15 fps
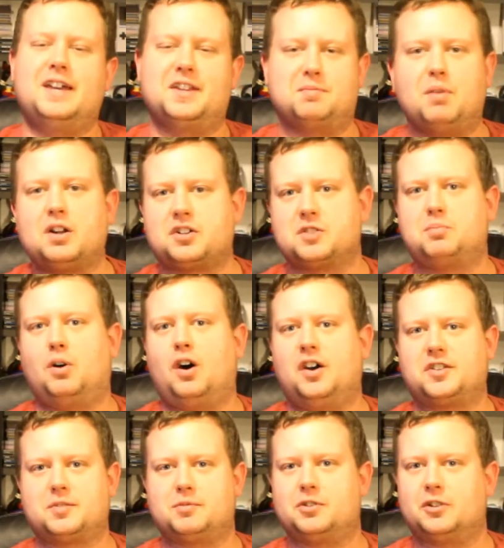as much as
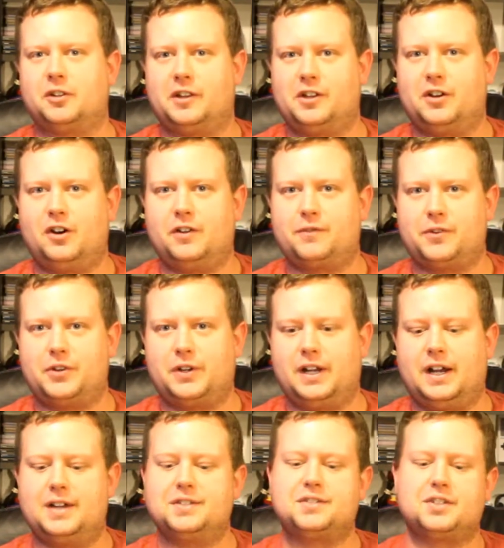possible early on for you
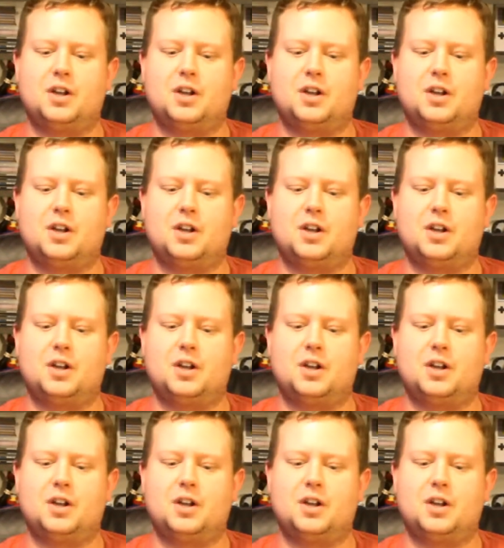guys.